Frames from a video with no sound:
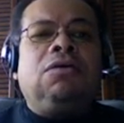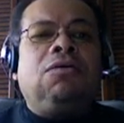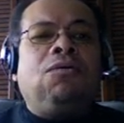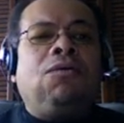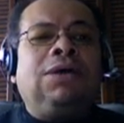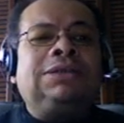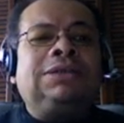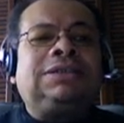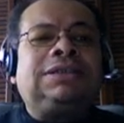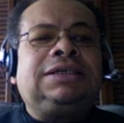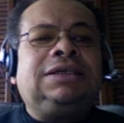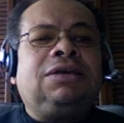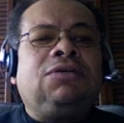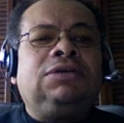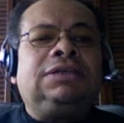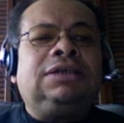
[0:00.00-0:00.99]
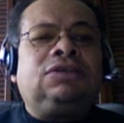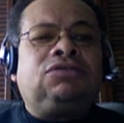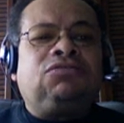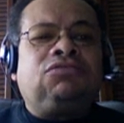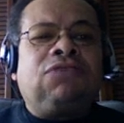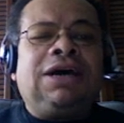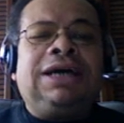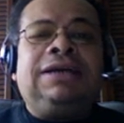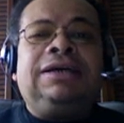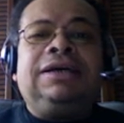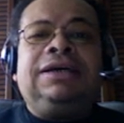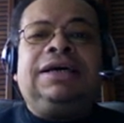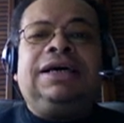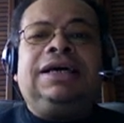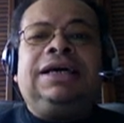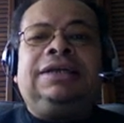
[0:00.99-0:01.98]
Once it knows it's read,
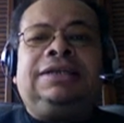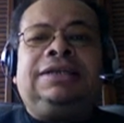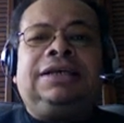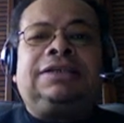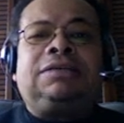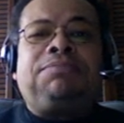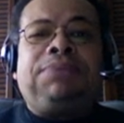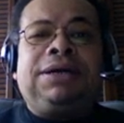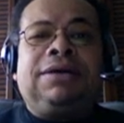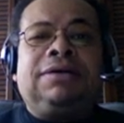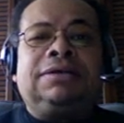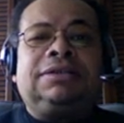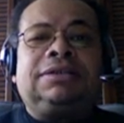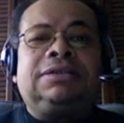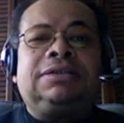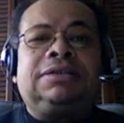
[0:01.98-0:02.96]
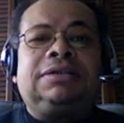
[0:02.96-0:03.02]
it disappears.